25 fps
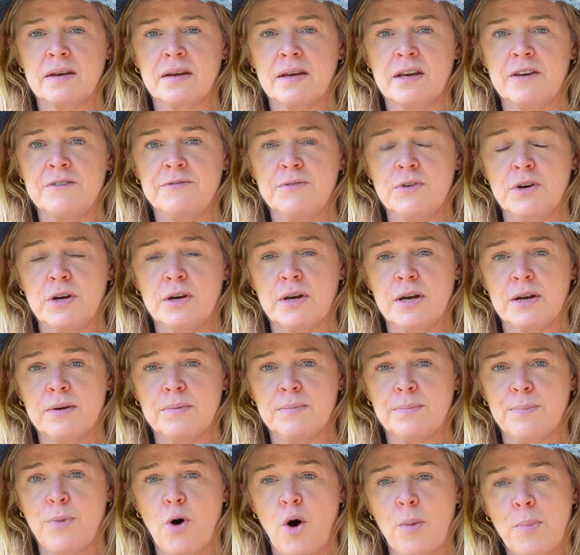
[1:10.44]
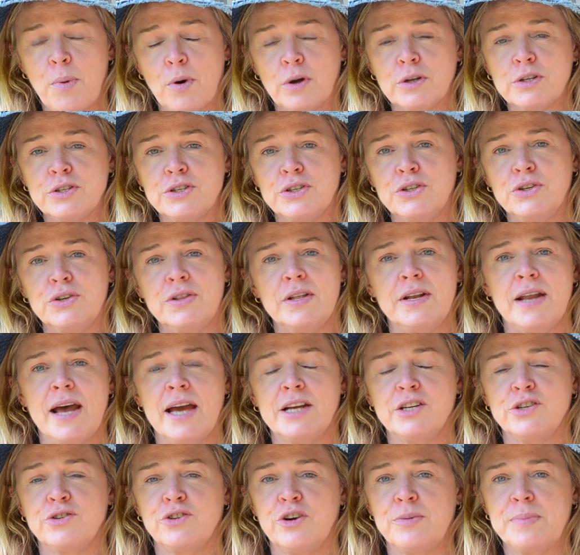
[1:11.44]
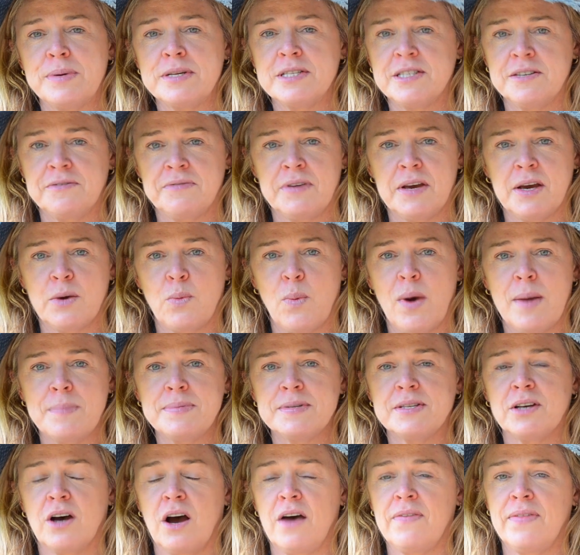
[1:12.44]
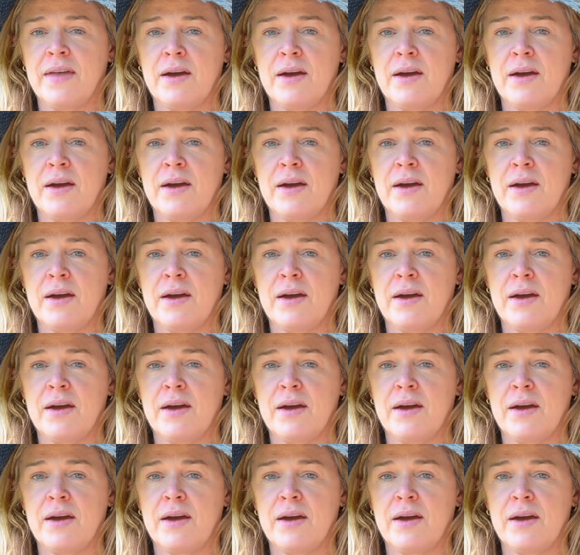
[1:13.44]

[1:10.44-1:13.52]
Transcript: If you can pop onto the Natura Pacific website,